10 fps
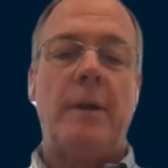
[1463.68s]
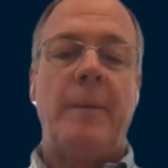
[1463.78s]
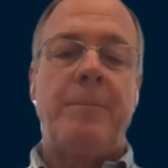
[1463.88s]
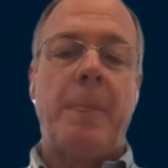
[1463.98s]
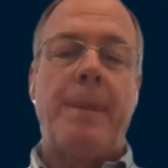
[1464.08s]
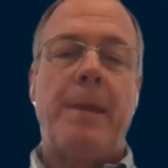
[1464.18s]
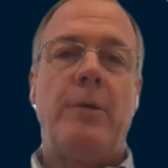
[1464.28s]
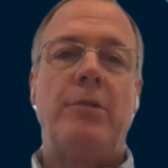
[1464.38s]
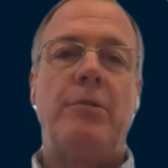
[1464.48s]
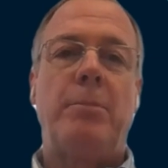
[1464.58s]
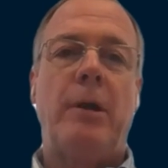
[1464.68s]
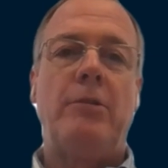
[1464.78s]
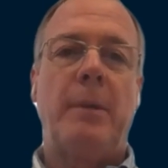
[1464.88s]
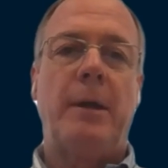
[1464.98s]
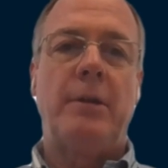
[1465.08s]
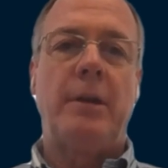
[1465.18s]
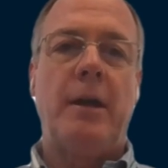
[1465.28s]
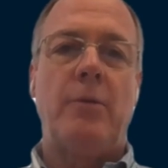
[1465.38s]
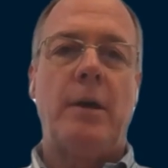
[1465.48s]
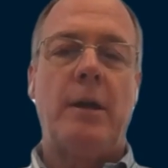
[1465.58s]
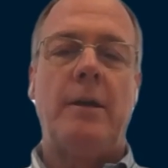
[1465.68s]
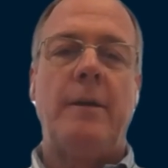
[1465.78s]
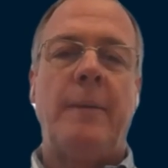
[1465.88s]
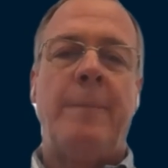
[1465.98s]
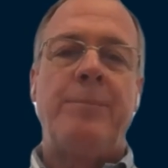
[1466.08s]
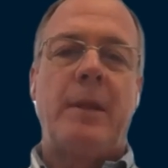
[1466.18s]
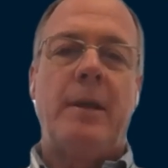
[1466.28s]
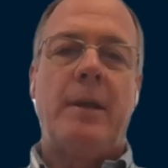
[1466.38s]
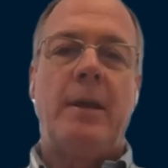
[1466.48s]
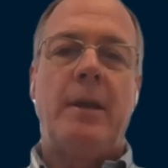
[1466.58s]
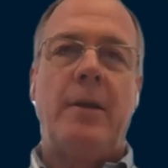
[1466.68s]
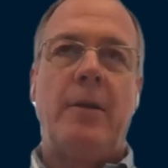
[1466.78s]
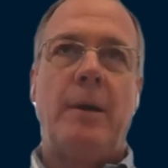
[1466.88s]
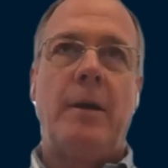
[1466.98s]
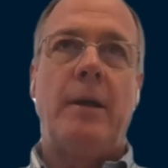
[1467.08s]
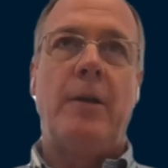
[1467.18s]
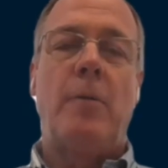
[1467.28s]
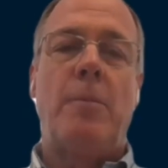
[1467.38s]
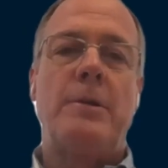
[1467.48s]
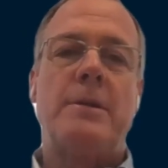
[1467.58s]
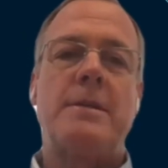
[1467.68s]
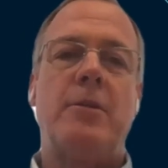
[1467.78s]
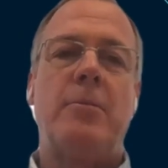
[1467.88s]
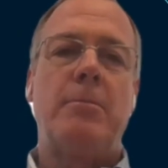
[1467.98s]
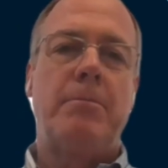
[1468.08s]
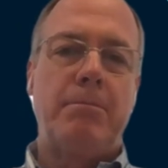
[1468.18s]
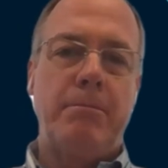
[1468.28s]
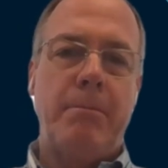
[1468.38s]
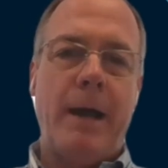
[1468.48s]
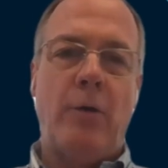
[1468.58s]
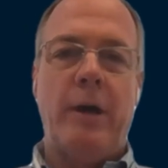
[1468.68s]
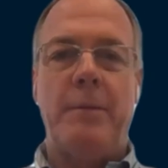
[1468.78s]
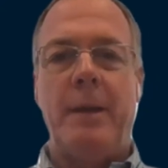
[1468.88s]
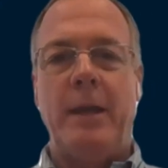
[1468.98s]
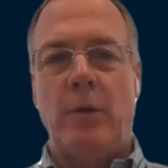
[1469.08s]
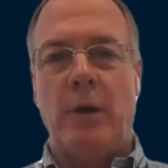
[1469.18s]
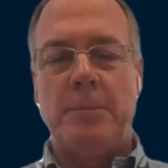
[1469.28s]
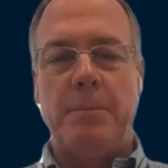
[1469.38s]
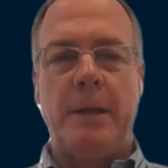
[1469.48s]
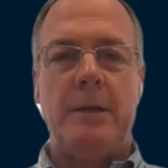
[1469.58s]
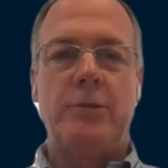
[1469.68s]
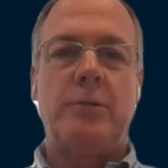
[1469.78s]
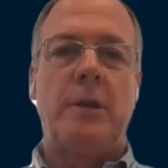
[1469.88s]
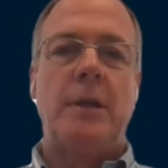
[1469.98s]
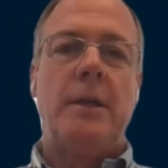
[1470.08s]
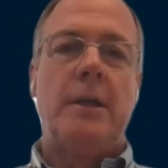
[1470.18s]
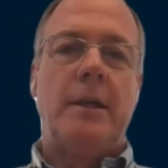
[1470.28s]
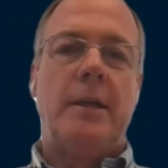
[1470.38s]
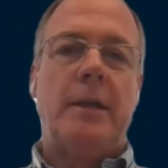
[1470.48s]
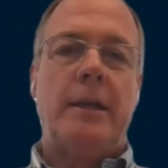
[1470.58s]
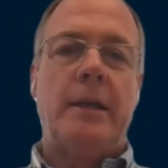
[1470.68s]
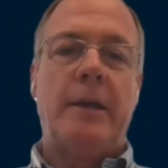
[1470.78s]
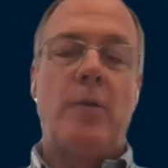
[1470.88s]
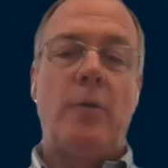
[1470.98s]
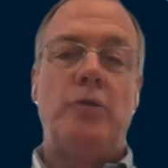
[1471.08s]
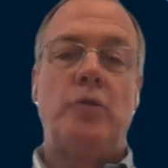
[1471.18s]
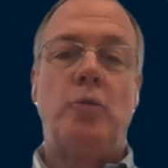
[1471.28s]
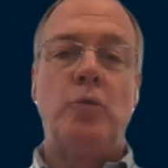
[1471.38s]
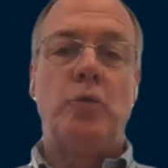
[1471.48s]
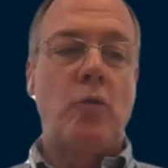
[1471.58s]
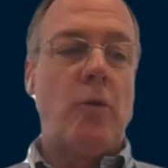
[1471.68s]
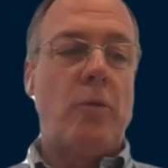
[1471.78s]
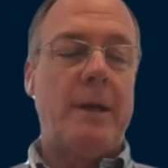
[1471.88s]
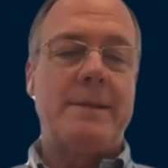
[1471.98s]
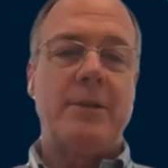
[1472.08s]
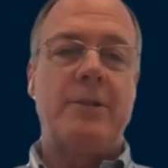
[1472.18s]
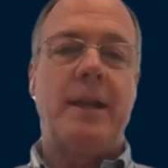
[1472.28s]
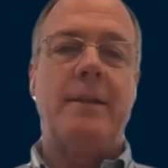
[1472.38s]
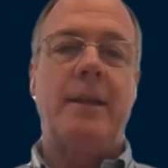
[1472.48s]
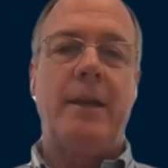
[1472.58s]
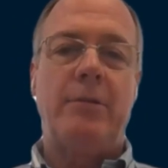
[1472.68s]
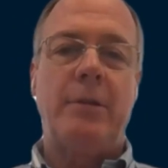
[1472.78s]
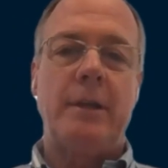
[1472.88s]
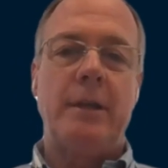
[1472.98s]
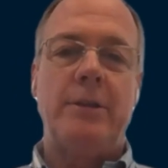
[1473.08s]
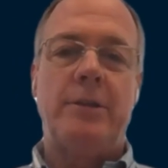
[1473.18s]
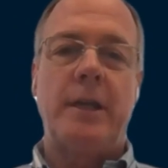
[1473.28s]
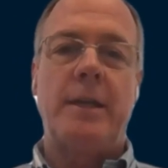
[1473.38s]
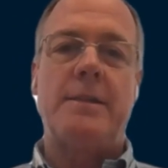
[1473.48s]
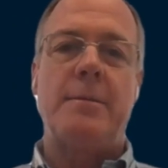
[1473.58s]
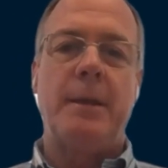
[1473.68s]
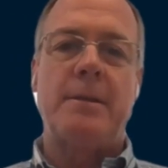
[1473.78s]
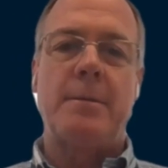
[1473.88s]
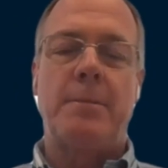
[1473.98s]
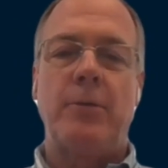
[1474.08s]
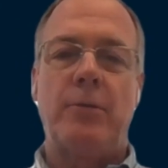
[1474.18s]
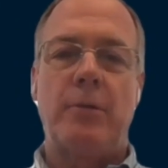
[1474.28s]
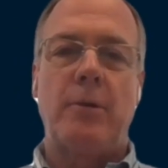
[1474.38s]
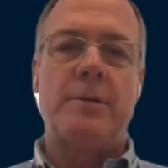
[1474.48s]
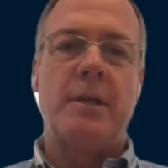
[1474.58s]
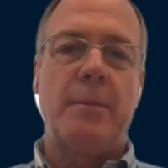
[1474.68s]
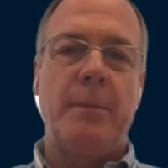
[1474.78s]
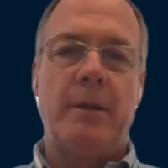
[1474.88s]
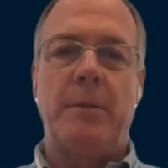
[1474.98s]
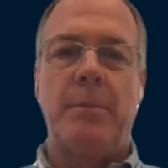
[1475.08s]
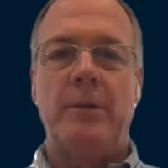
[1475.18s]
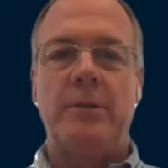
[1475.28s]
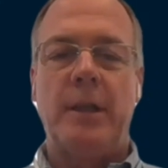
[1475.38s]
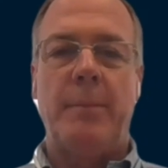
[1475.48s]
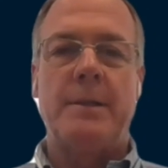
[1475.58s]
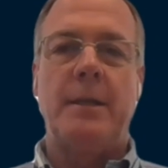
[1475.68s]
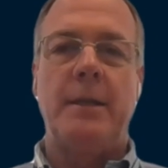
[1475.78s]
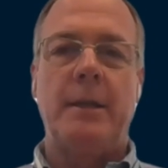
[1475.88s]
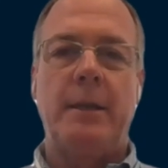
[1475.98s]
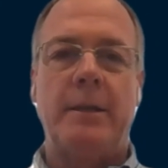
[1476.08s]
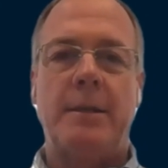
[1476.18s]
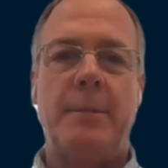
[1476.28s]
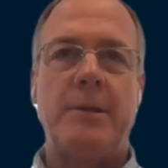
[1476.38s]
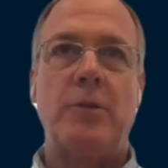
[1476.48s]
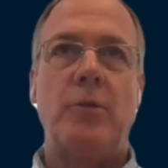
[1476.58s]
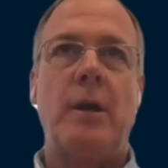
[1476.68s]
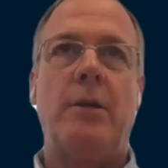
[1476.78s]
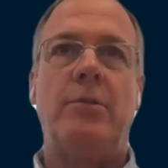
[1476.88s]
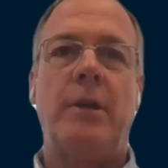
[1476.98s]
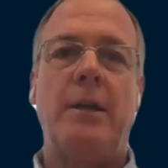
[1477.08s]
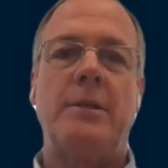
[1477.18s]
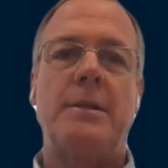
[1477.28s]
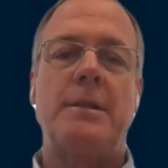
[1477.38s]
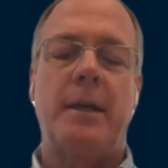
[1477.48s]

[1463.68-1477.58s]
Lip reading: Quite on the contrary, we even had to give discounts and we had lower DLR. So now we can imagine that we can improve prices together with the growth strategy and see